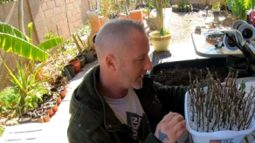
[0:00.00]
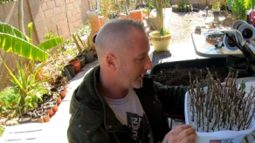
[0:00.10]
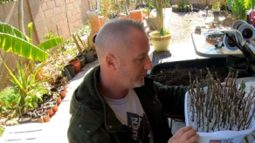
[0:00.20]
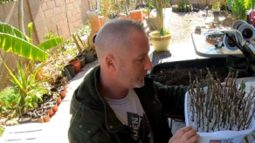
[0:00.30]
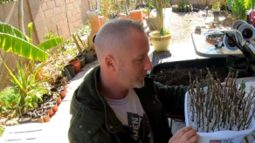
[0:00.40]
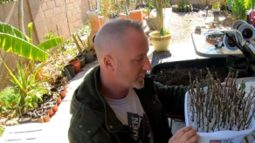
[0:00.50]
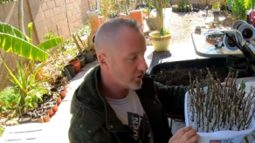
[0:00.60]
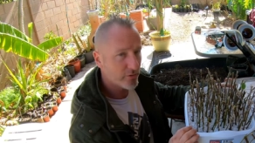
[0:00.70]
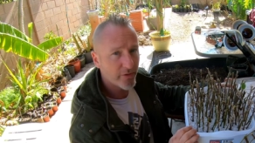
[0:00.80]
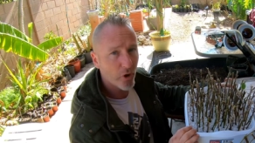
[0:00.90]
I
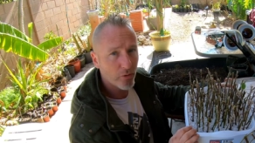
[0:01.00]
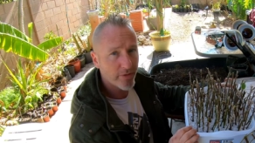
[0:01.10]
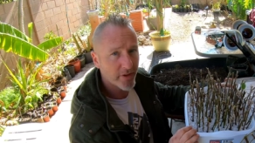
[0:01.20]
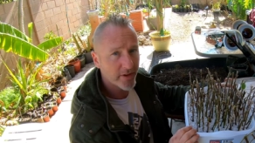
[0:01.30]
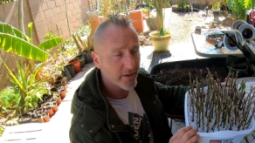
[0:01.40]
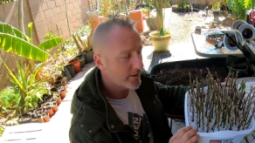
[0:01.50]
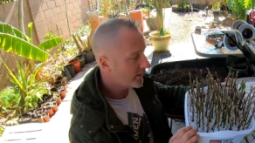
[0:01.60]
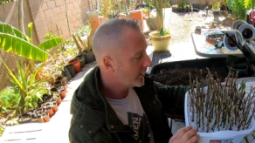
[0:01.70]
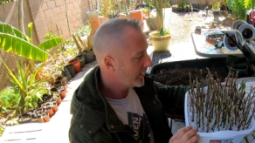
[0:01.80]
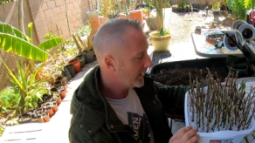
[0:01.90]
soaked the whole thing.
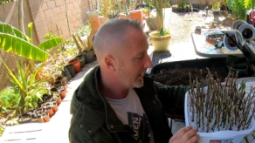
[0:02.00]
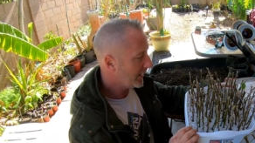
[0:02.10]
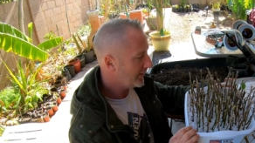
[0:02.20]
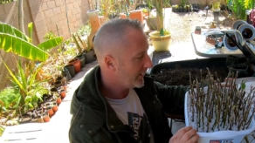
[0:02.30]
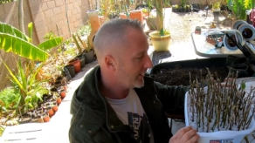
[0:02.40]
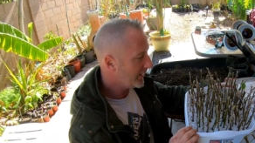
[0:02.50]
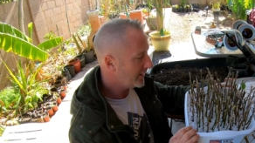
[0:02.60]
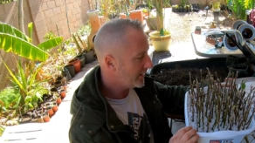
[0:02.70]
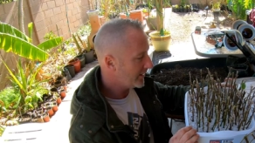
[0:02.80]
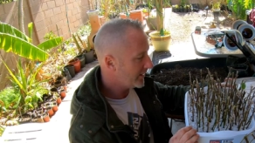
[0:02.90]
And
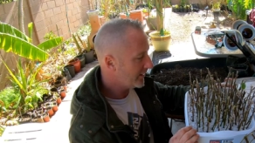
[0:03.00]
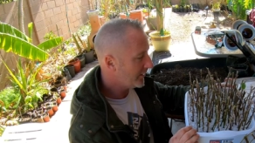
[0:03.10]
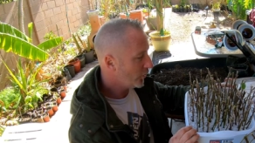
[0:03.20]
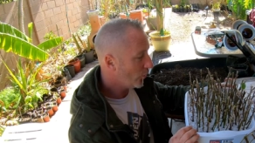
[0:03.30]
then uh,